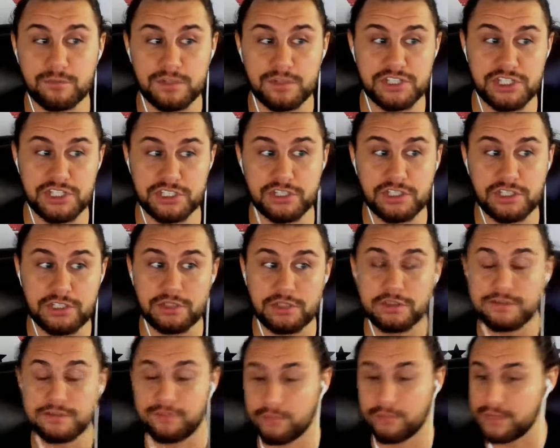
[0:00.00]
which is good
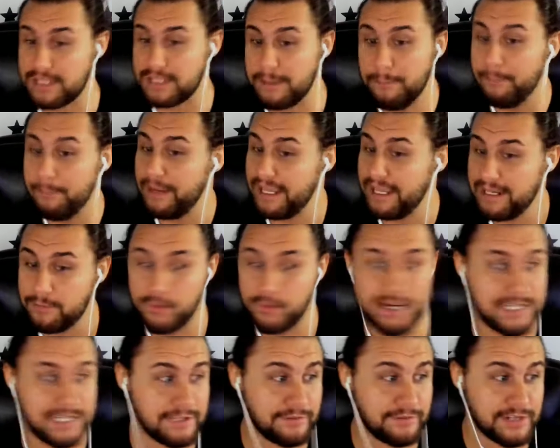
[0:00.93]
news for the
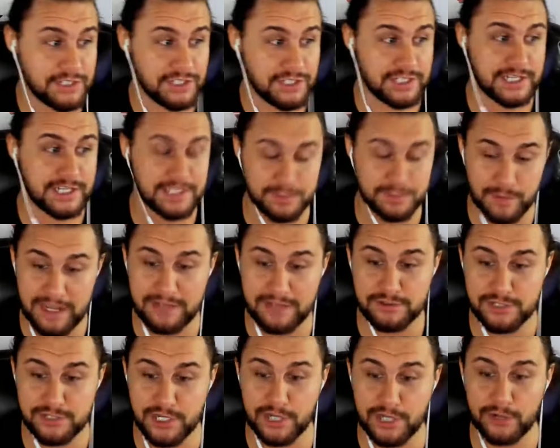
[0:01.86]
bantamweight division as well,
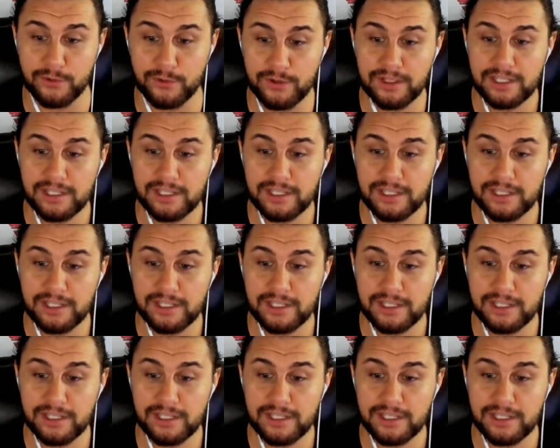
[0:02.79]
Joe.